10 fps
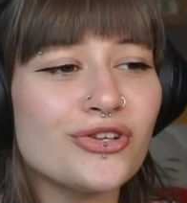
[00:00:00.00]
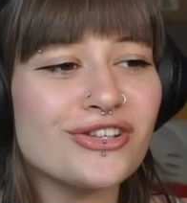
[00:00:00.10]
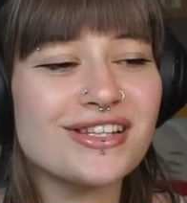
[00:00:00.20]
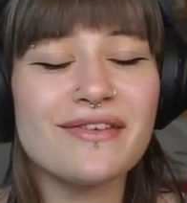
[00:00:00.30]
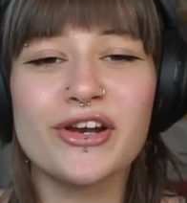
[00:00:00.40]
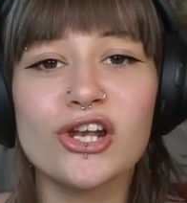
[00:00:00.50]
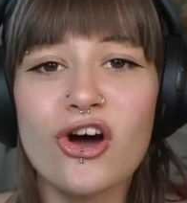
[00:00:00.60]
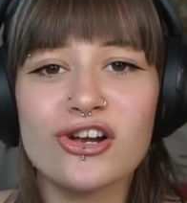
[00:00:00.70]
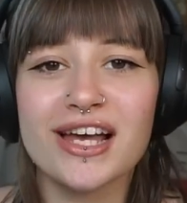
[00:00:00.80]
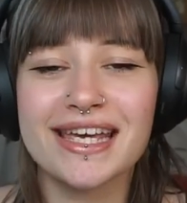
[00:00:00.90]
doesn't even
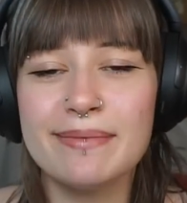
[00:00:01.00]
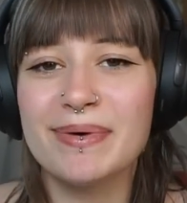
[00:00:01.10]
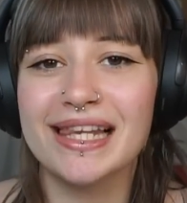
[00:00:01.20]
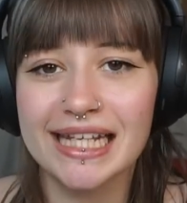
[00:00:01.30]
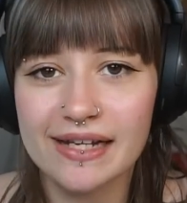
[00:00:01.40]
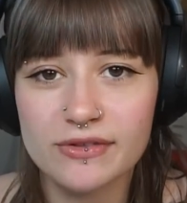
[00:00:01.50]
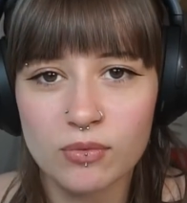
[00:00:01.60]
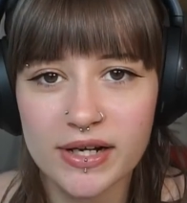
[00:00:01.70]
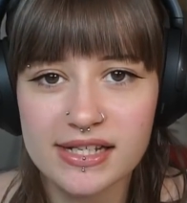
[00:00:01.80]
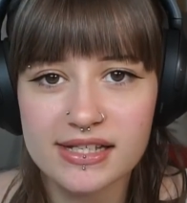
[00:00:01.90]
look like he believes
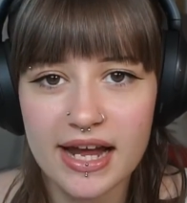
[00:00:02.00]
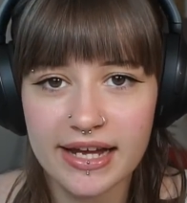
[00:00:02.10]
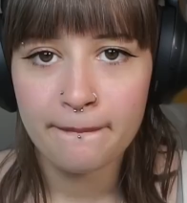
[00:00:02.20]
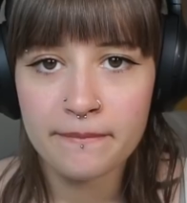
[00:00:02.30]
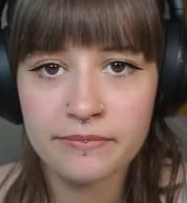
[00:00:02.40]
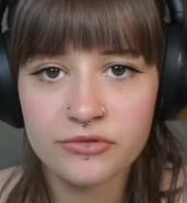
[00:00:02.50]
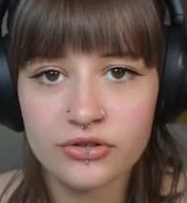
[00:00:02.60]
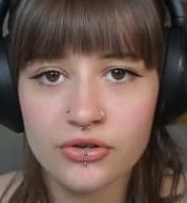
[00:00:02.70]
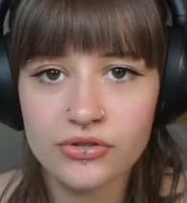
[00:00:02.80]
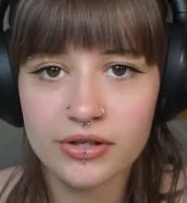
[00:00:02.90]
what he's saying.
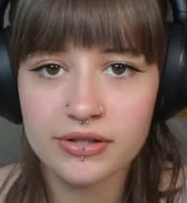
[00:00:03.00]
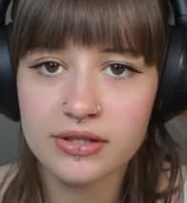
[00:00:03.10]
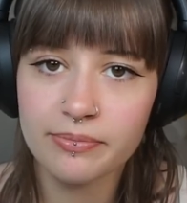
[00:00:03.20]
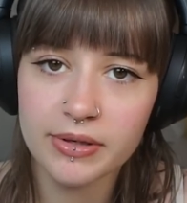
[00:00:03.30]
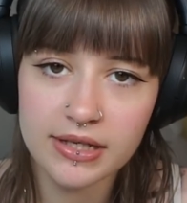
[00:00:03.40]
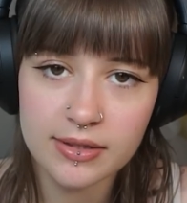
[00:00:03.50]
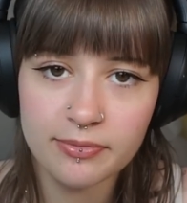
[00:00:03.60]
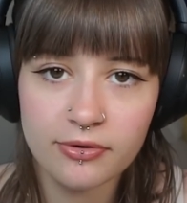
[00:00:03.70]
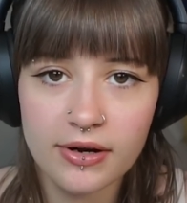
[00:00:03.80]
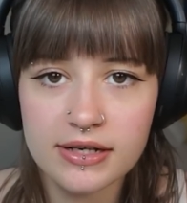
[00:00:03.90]
Choosing to be
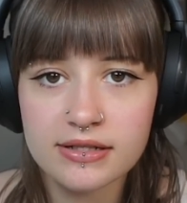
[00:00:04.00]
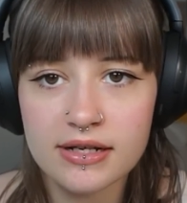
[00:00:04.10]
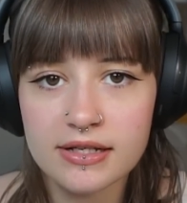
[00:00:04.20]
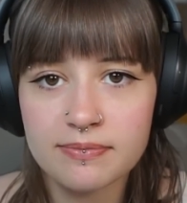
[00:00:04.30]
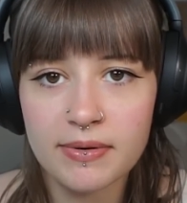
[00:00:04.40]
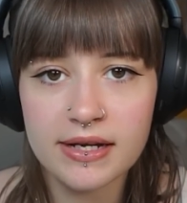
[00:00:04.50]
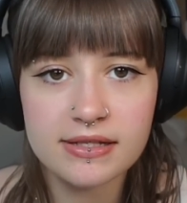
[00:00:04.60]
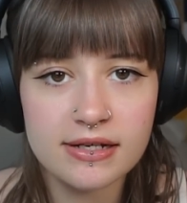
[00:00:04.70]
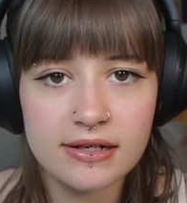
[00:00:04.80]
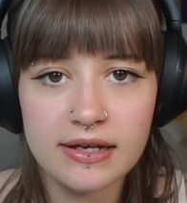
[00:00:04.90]
depressed is
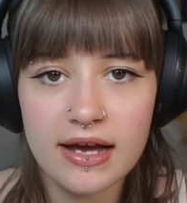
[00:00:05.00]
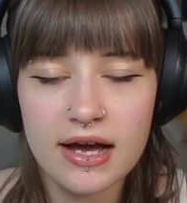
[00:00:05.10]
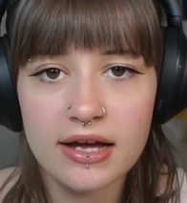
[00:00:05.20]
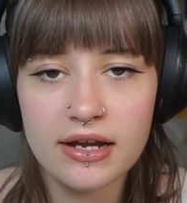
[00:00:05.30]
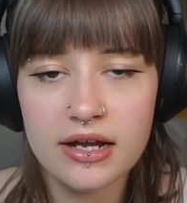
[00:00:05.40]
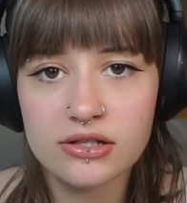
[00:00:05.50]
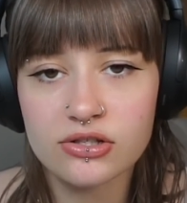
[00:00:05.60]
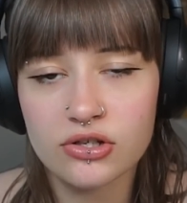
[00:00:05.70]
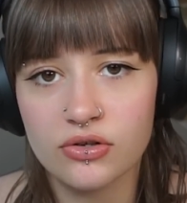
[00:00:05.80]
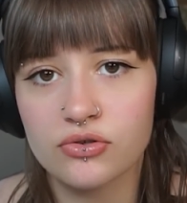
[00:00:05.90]
basically an
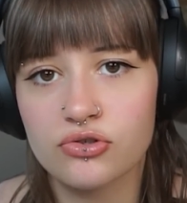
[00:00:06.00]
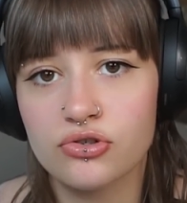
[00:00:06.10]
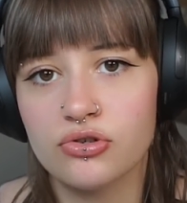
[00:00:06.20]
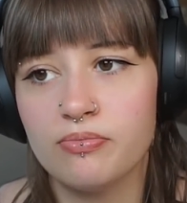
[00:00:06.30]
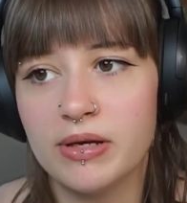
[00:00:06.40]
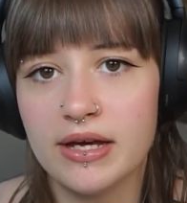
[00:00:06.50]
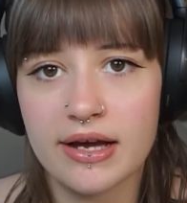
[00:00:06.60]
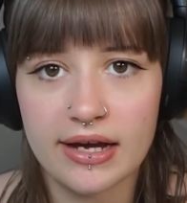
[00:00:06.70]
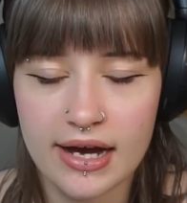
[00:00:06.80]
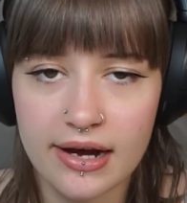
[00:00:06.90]
excuse to be a
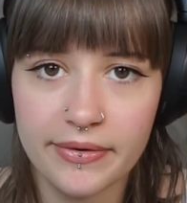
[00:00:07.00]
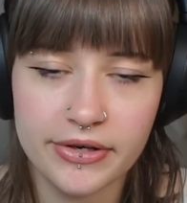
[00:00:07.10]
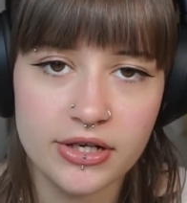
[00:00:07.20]
coward.